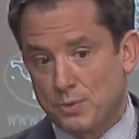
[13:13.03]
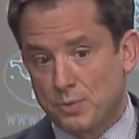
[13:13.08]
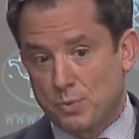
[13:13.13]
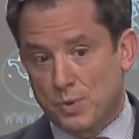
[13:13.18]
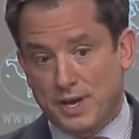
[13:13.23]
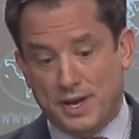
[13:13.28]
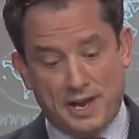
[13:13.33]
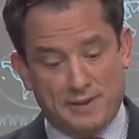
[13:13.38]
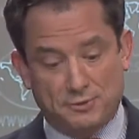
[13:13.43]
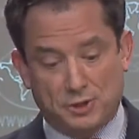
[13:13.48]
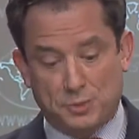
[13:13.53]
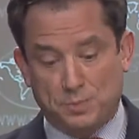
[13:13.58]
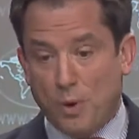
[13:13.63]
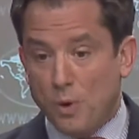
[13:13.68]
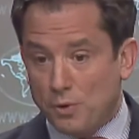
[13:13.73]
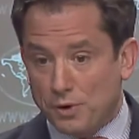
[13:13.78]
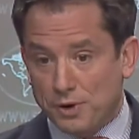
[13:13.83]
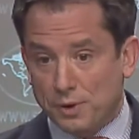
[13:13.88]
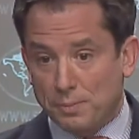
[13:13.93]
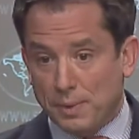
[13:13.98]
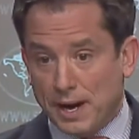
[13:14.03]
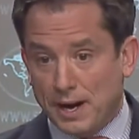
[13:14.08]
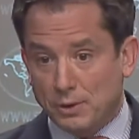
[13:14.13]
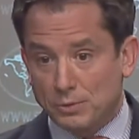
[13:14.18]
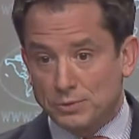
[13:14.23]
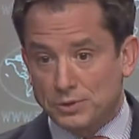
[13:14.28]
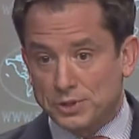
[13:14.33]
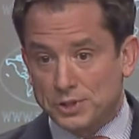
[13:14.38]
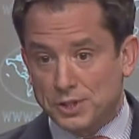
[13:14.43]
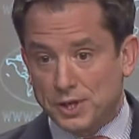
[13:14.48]
we have spoken
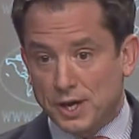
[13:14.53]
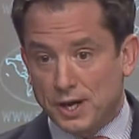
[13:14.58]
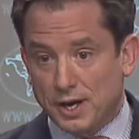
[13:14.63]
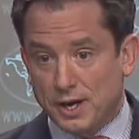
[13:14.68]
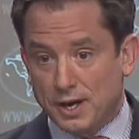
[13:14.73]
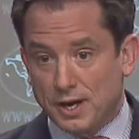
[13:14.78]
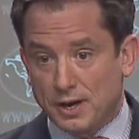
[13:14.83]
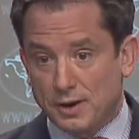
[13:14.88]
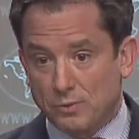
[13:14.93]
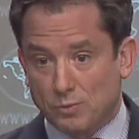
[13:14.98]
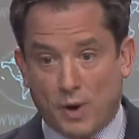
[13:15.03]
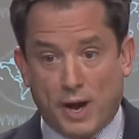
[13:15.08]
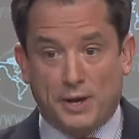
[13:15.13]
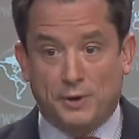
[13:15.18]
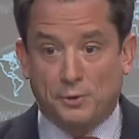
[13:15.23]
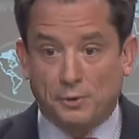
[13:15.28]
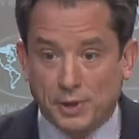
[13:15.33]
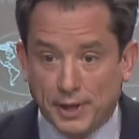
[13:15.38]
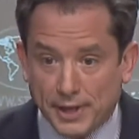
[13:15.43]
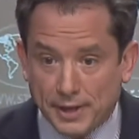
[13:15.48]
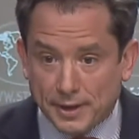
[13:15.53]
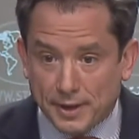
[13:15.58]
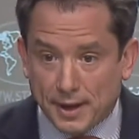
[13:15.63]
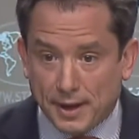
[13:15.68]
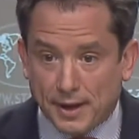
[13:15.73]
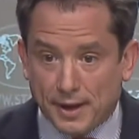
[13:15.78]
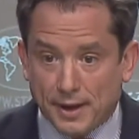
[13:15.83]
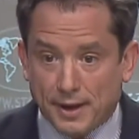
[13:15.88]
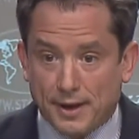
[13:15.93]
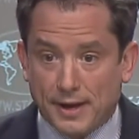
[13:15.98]
about regularly
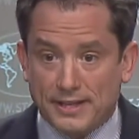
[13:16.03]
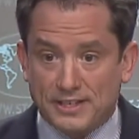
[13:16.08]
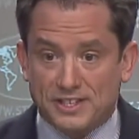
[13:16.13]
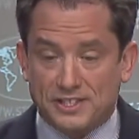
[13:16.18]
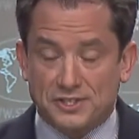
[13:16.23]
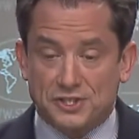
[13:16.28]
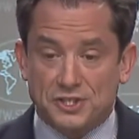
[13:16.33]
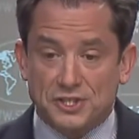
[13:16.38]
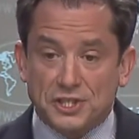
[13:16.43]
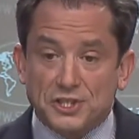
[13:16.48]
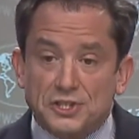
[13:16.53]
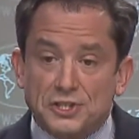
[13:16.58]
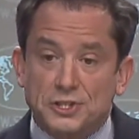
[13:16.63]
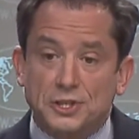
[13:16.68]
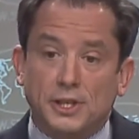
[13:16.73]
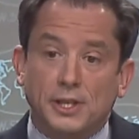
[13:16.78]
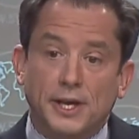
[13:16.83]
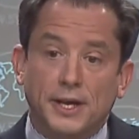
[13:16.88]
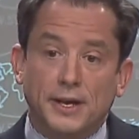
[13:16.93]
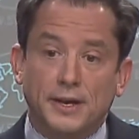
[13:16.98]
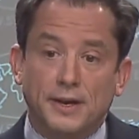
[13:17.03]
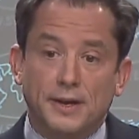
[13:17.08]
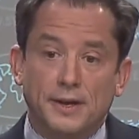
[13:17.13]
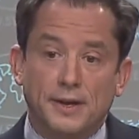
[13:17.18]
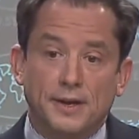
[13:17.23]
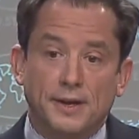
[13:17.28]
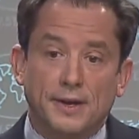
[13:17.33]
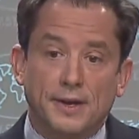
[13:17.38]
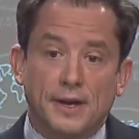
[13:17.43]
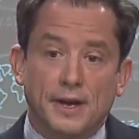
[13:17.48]
and consistently
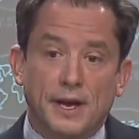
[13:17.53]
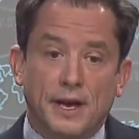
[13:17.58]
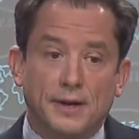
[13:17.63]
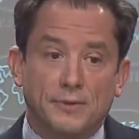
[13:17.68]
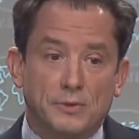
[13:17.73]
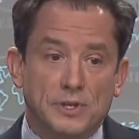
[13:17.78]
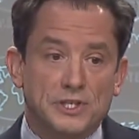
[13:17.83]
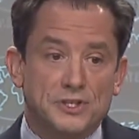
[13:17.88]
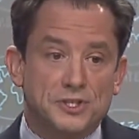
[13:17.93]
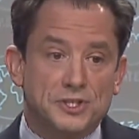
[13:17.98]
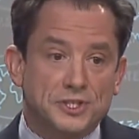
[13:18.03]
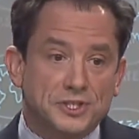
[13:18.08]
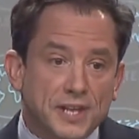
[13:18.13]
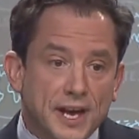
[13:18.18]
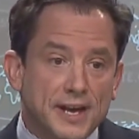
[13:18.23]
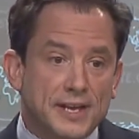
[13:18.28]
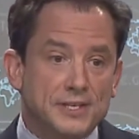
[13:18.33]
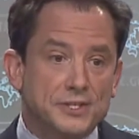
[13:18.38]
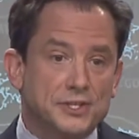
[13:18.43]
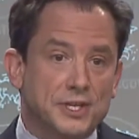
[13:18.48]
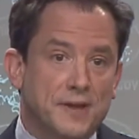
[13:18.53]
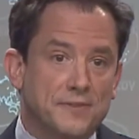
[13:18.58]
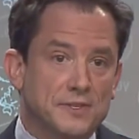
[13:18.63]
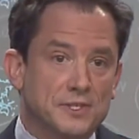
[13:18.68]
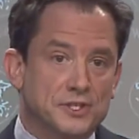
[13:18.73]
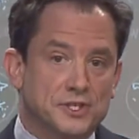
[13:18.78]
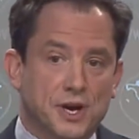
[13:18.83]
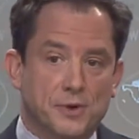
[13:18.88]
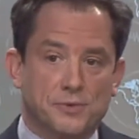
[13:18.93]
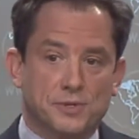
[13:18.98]
in recent days on
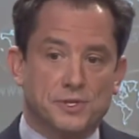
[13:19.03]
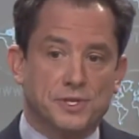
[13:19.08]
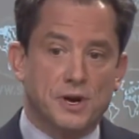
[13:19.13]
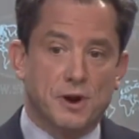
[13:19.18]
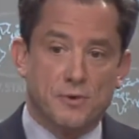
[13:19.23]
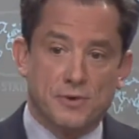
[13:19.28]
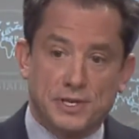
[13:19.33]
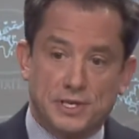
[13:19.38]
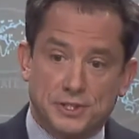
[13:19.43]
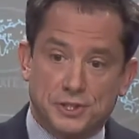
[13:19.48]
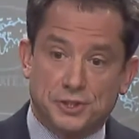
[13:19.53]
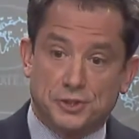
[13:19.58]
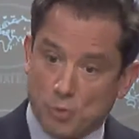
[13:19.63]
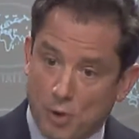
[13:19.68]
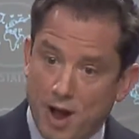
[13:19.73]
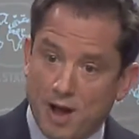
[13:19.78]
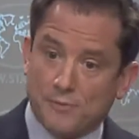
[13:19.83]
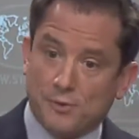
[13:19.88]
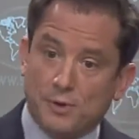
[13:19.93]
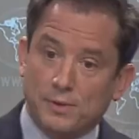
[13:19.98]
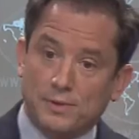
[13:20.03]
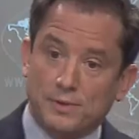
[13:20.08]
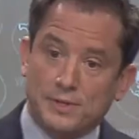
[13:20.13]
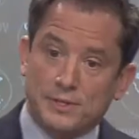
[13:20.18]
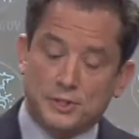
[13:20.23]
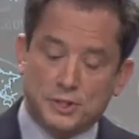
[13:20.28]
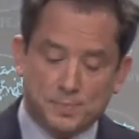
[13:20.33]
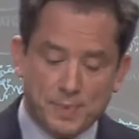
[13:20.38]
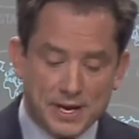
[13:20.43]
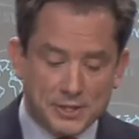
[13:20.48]
the Secretary's travel,
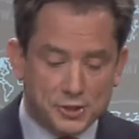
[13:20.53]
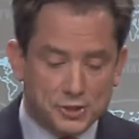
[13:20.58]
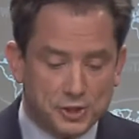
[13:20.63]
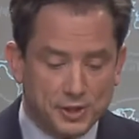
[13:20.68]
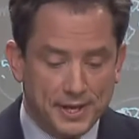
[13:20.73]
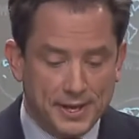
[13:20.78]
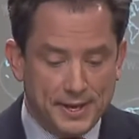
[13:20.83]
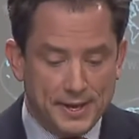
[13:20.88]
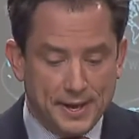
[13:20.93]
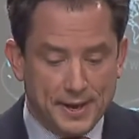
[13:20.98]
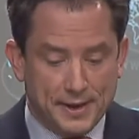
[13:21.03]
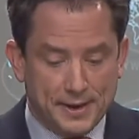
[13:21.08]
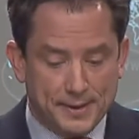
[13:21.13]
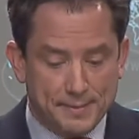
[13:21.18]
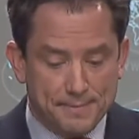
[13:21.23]
especially.